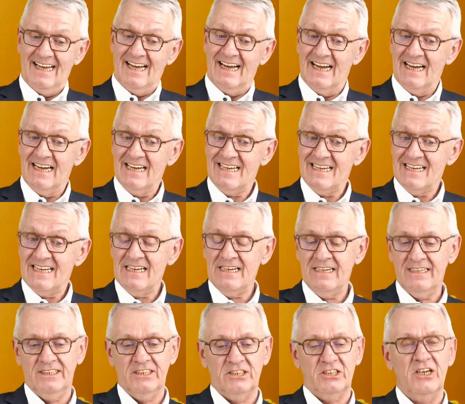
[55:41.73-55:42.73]

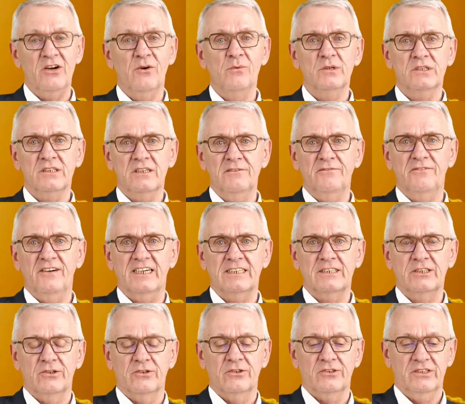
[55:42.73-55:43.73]
the geometry
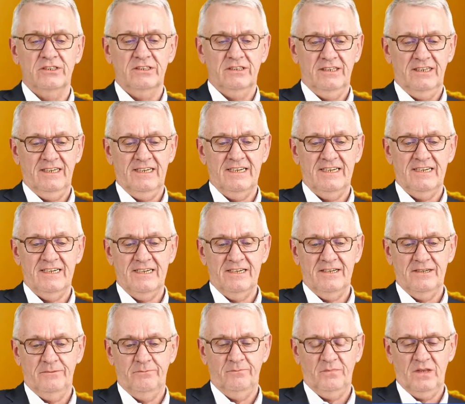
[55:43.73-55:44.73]
factor.
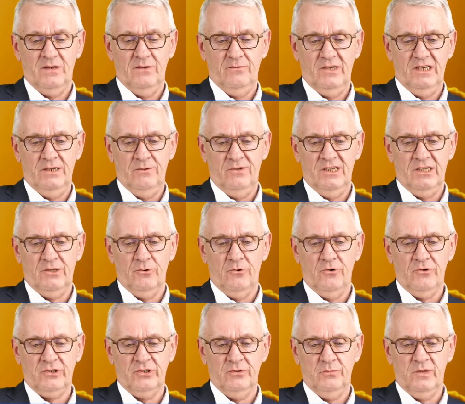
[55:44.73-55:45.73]
We
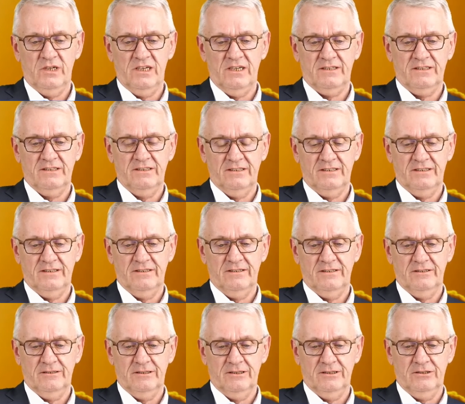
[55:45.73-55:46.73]
talked about
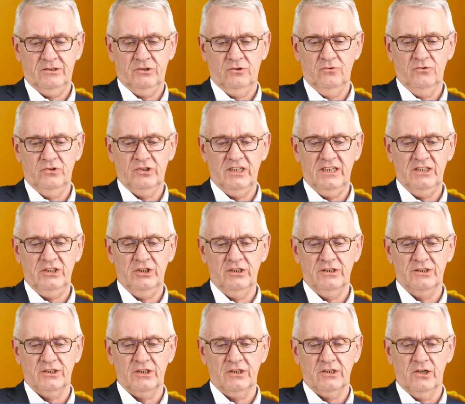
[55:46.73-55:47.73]
2
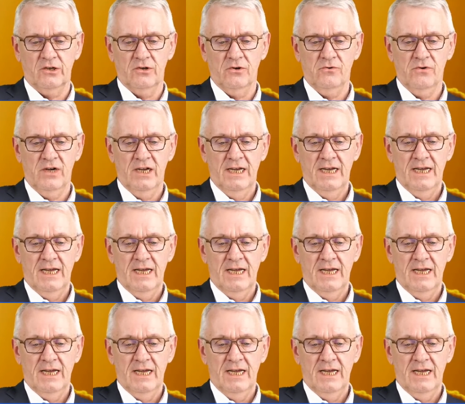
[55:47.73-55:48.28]
sessions ago.